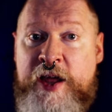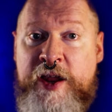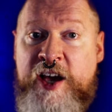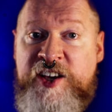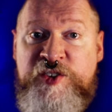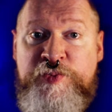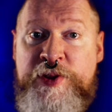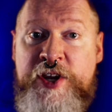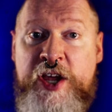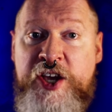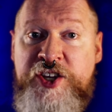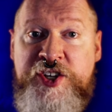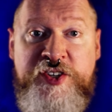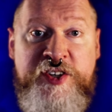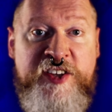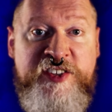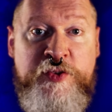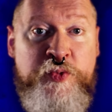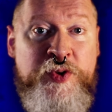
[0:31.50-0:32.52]
explanation
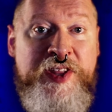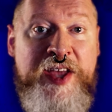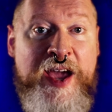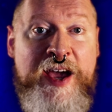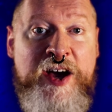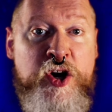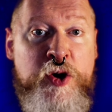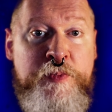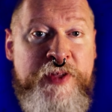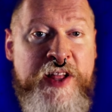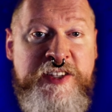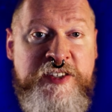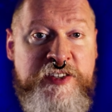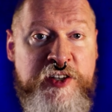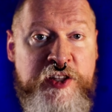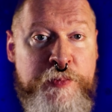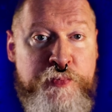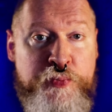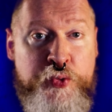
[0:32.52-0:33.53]
doesn't really help. That's
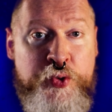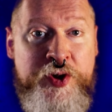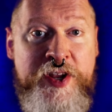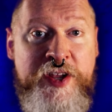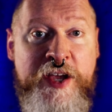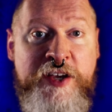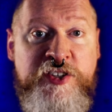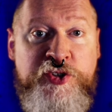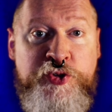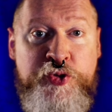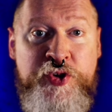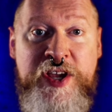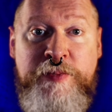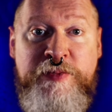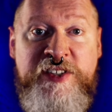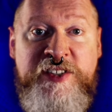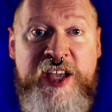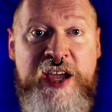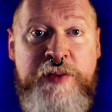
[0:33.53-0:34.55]
still a pretty extreme
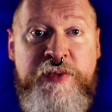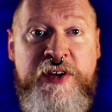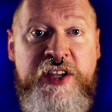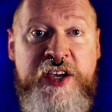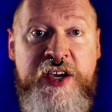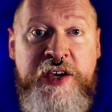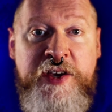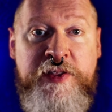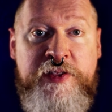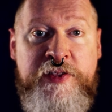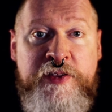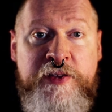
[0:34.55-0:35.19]
statement, Keith.